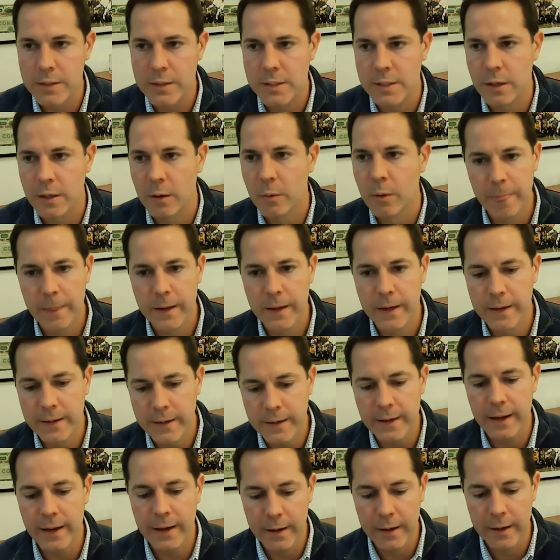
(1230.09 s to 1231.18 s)
So it
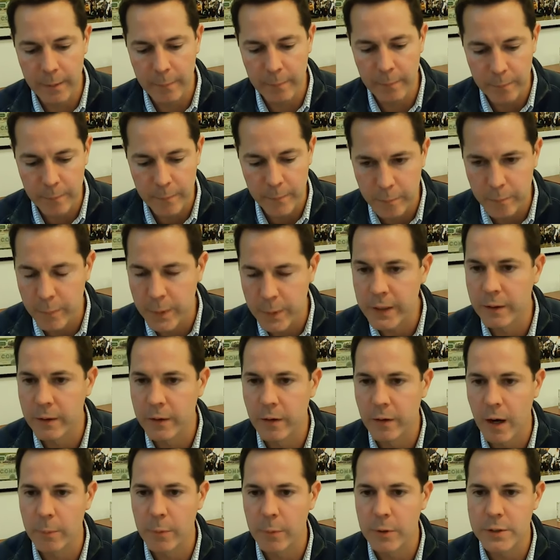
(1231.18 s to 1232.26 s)
did end up being a
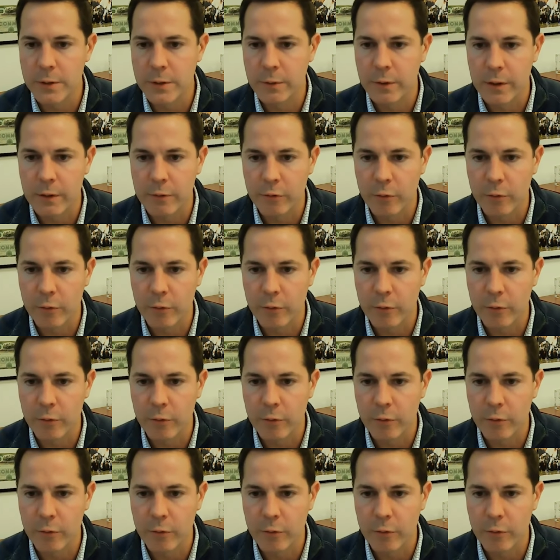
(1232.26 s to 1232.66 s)
good opportunity